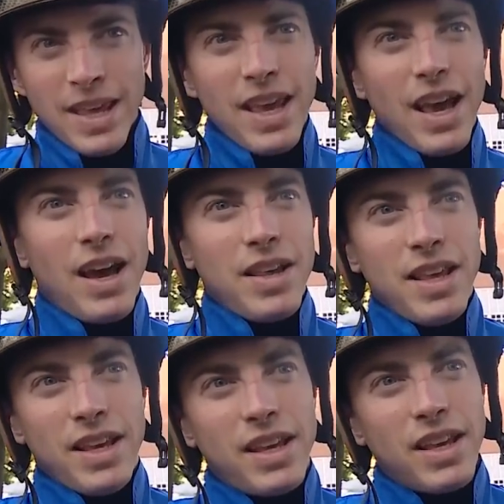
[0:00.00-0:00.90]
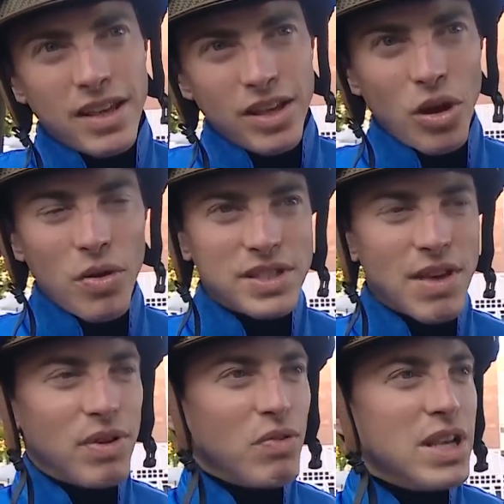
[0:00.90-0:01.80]
yeah I think you know there's
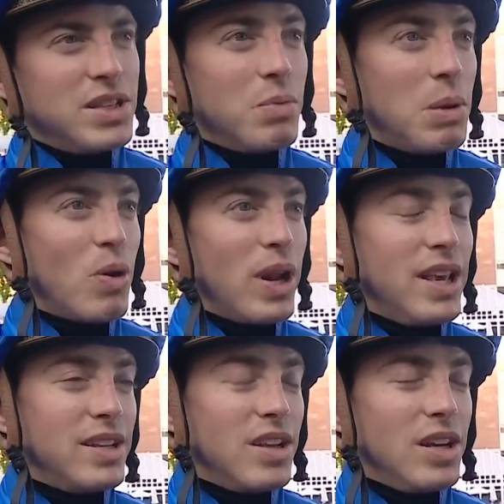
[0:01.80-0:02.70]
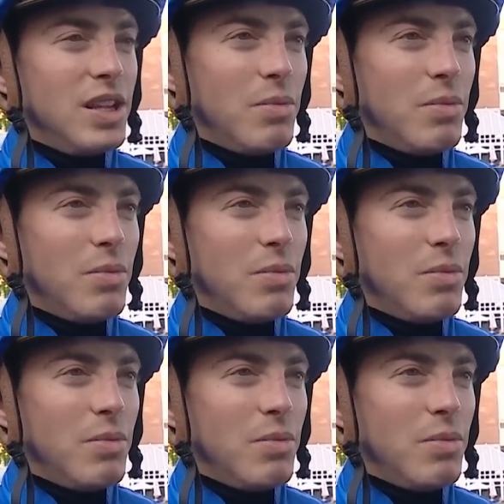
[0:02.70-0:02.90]
every reason to be pretty excited